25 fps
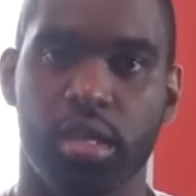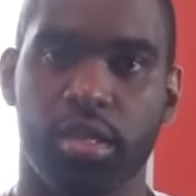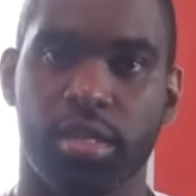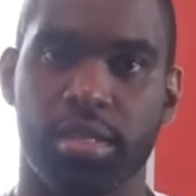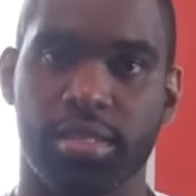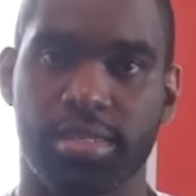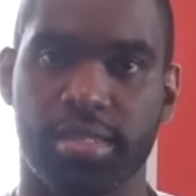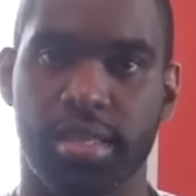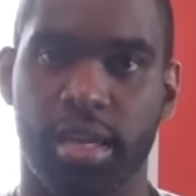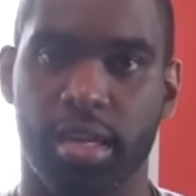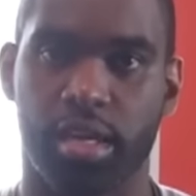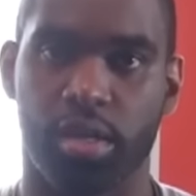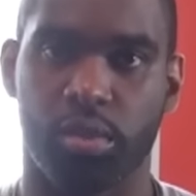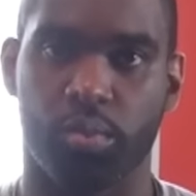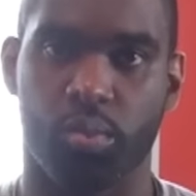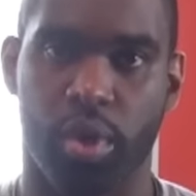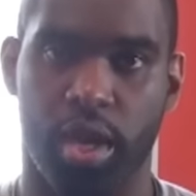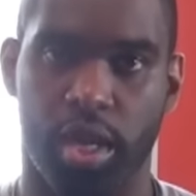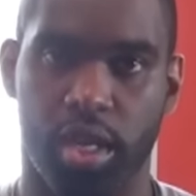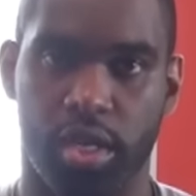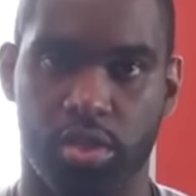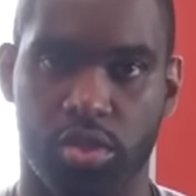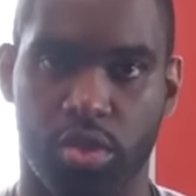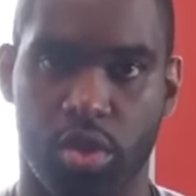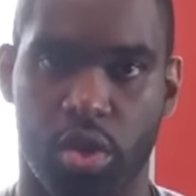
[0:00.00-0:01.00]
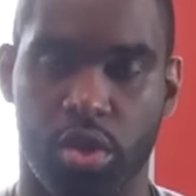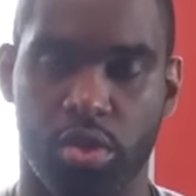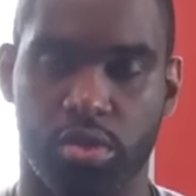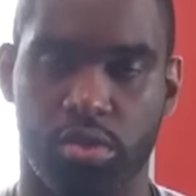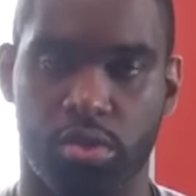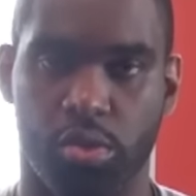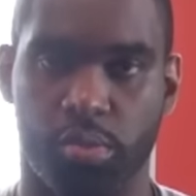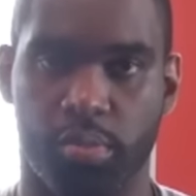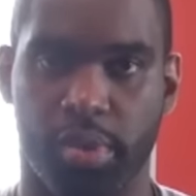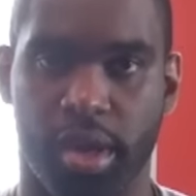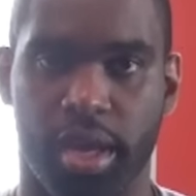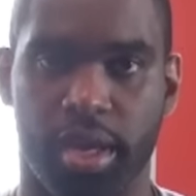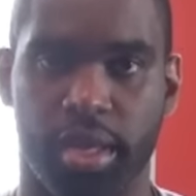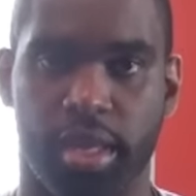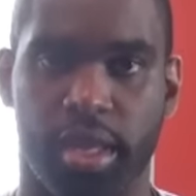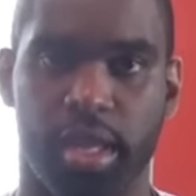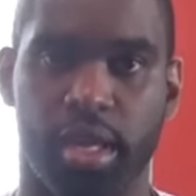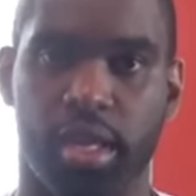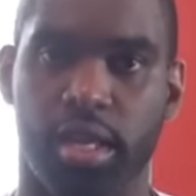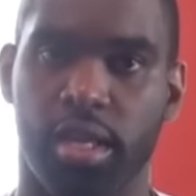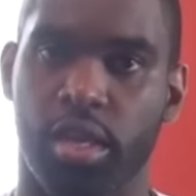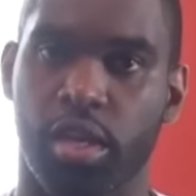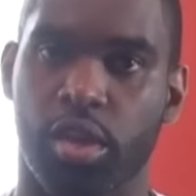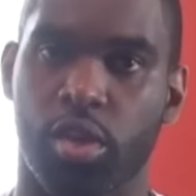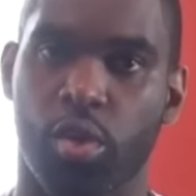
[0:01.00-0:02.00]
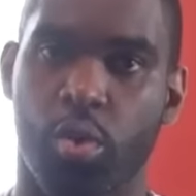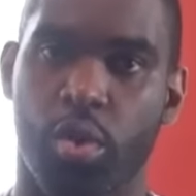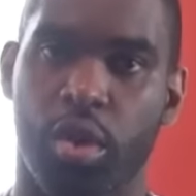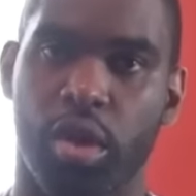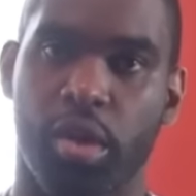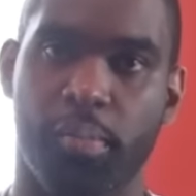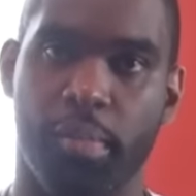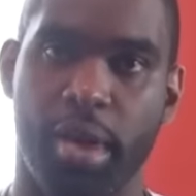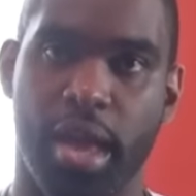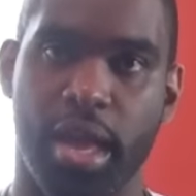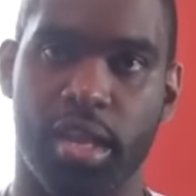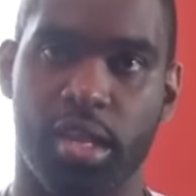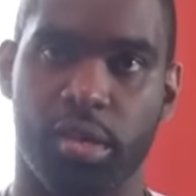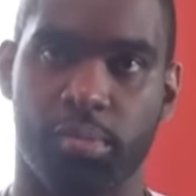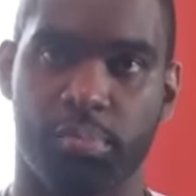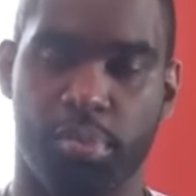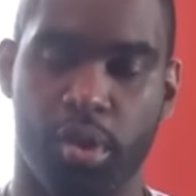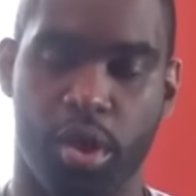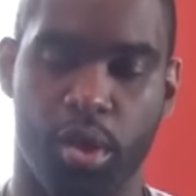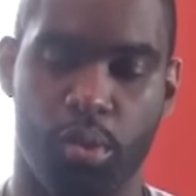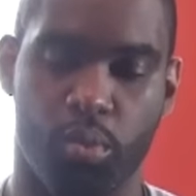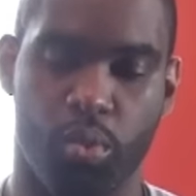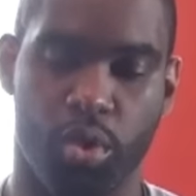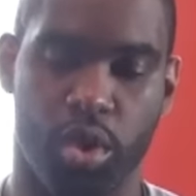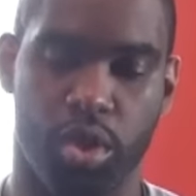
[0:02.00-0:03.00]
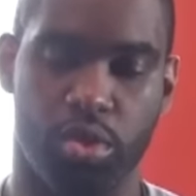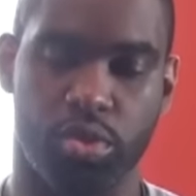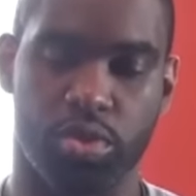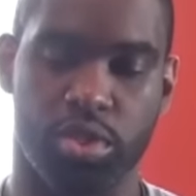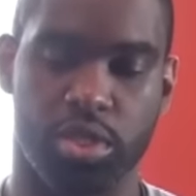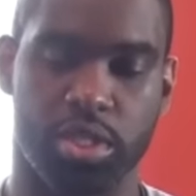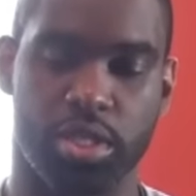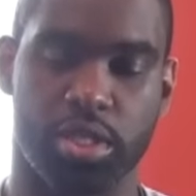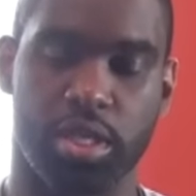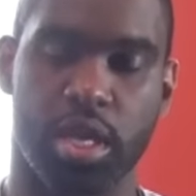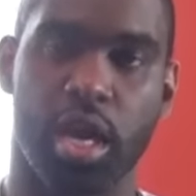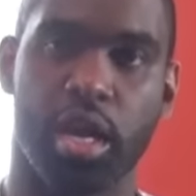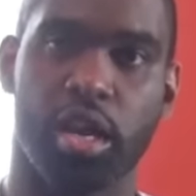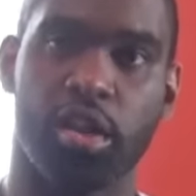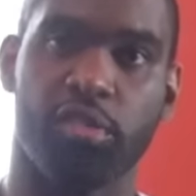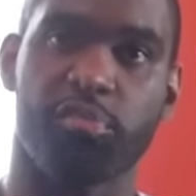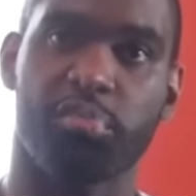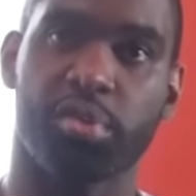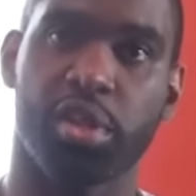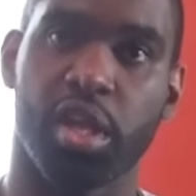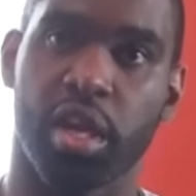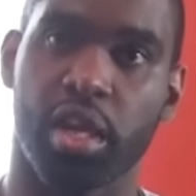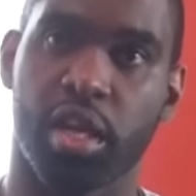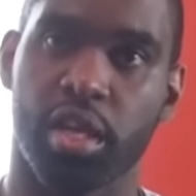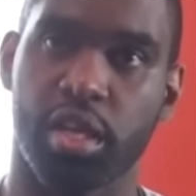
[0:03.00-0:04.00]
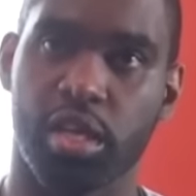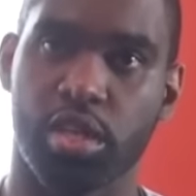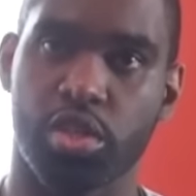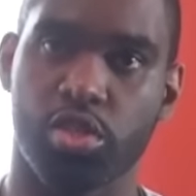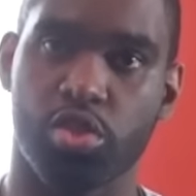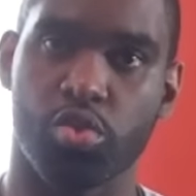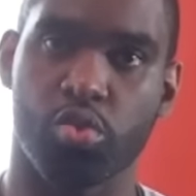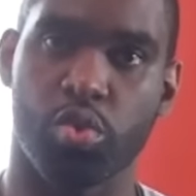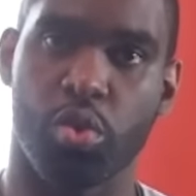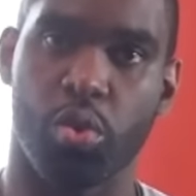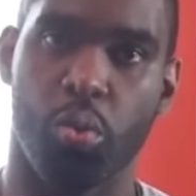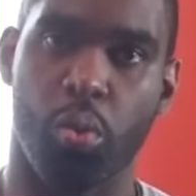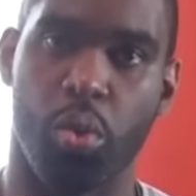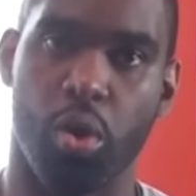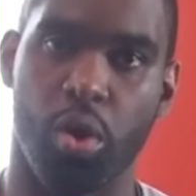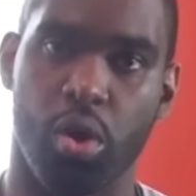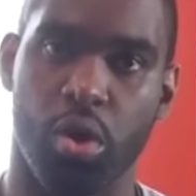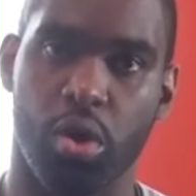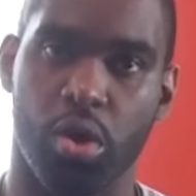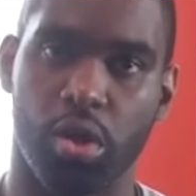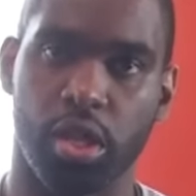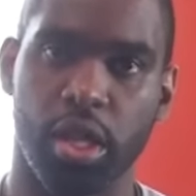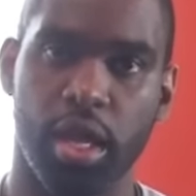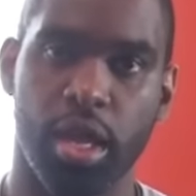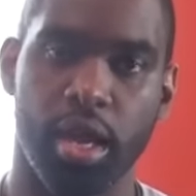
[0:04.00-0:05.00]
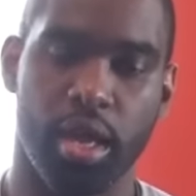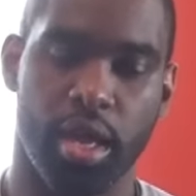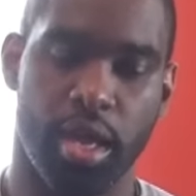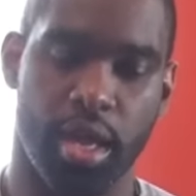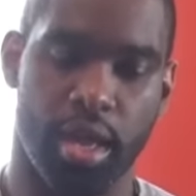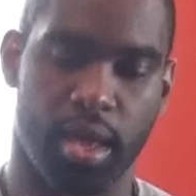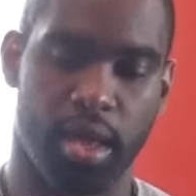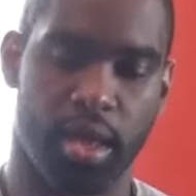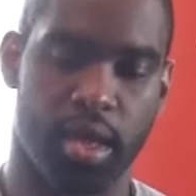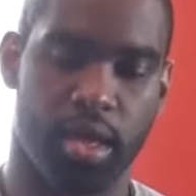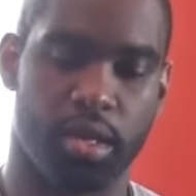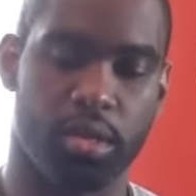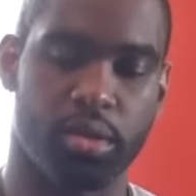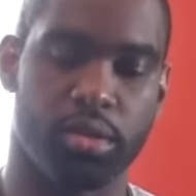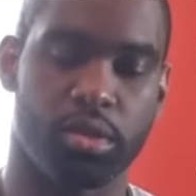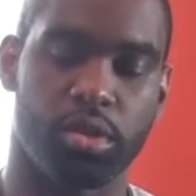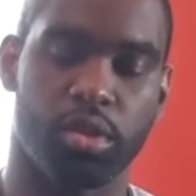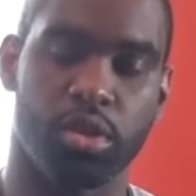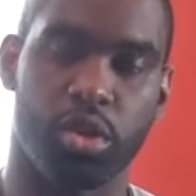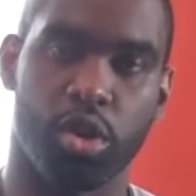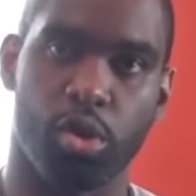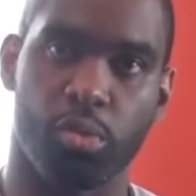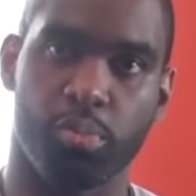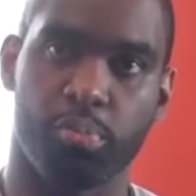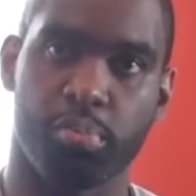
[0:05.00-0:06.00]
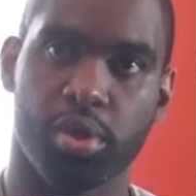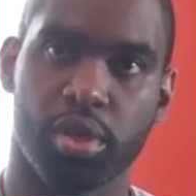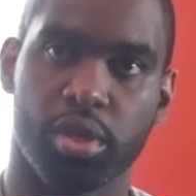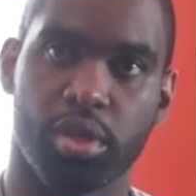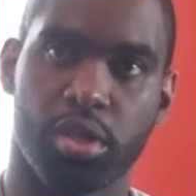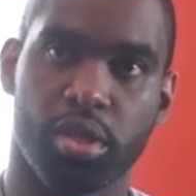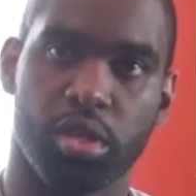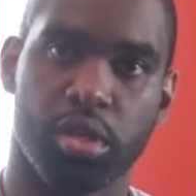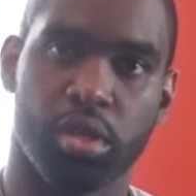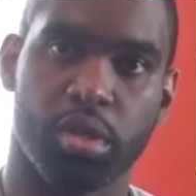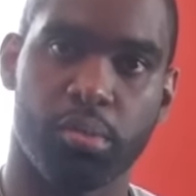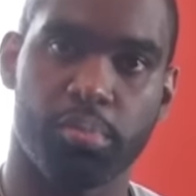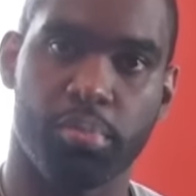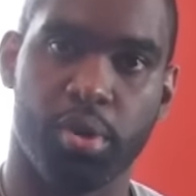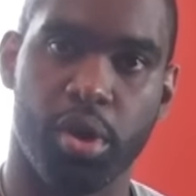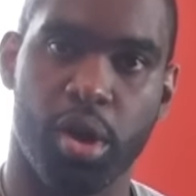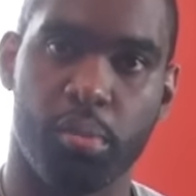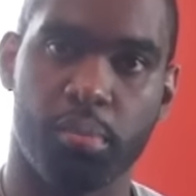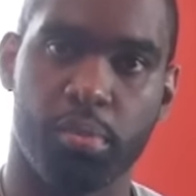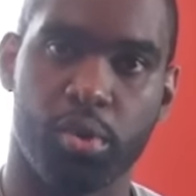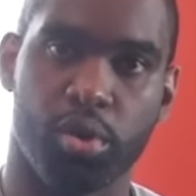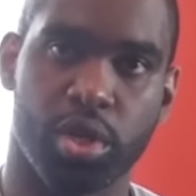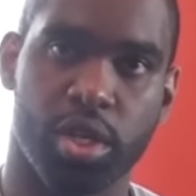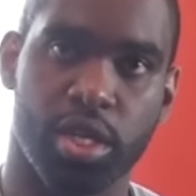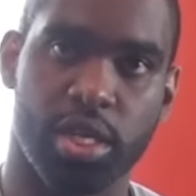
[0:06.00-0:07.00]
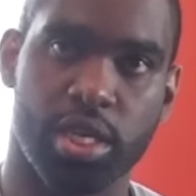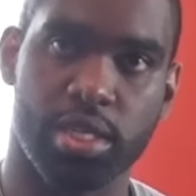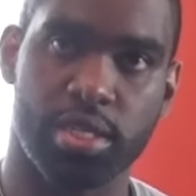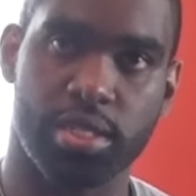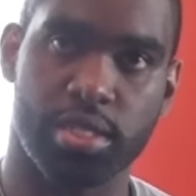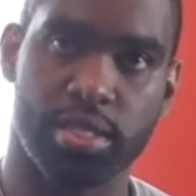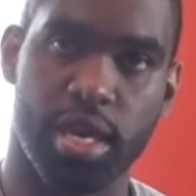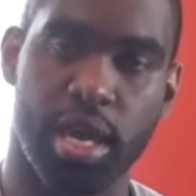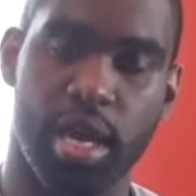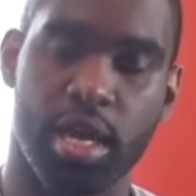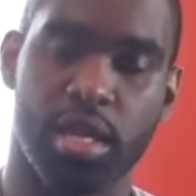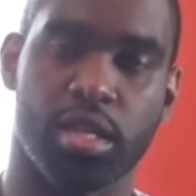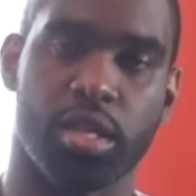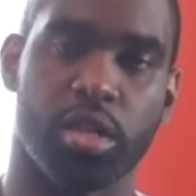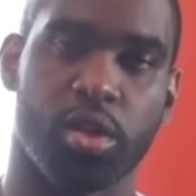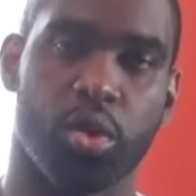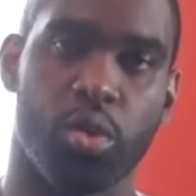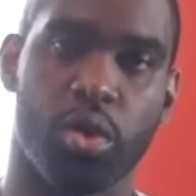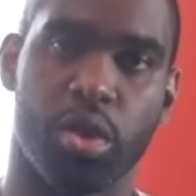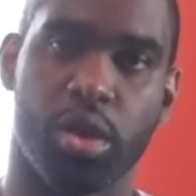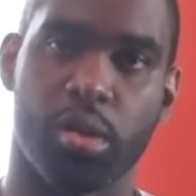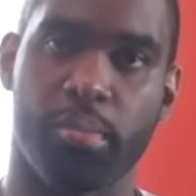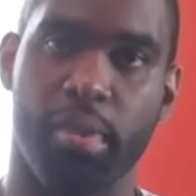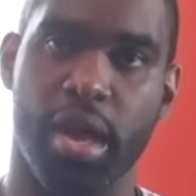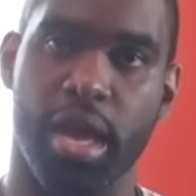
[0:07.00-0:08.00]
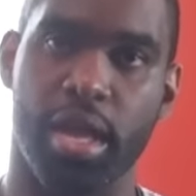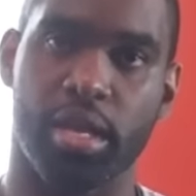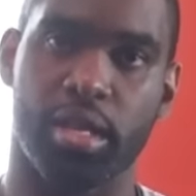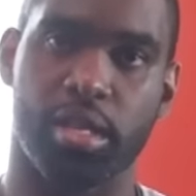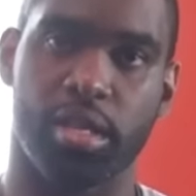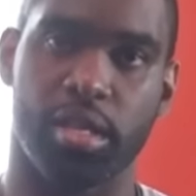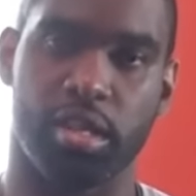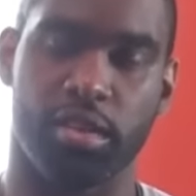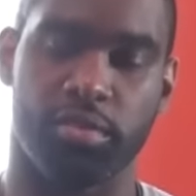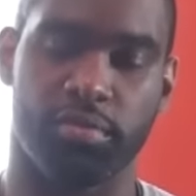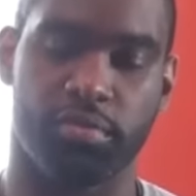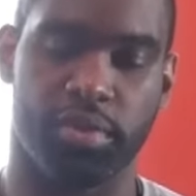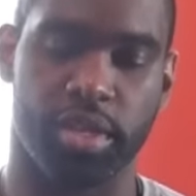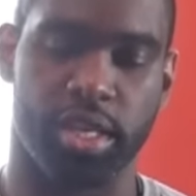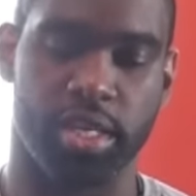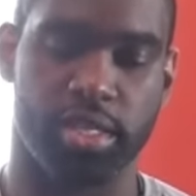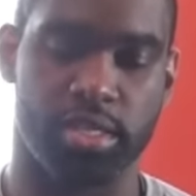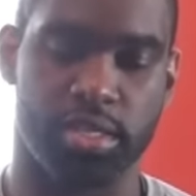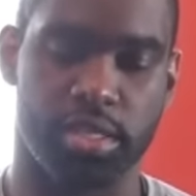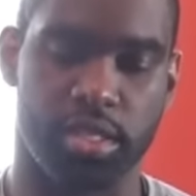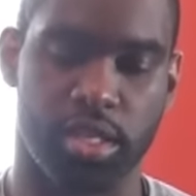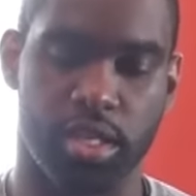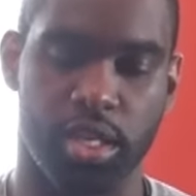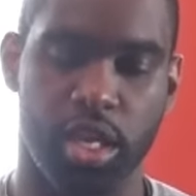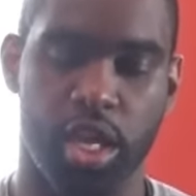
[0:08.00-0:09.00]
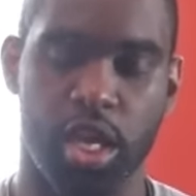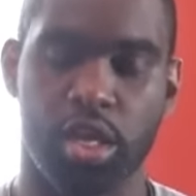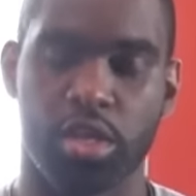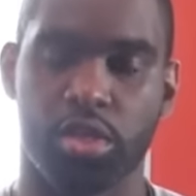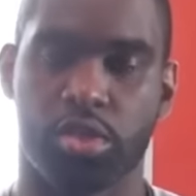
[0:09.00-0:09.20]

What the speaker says: The second way is also by getting an automatic pump where you just kind of plug it into a wall and, you know, put the pump on the inside and it automatically inflates it.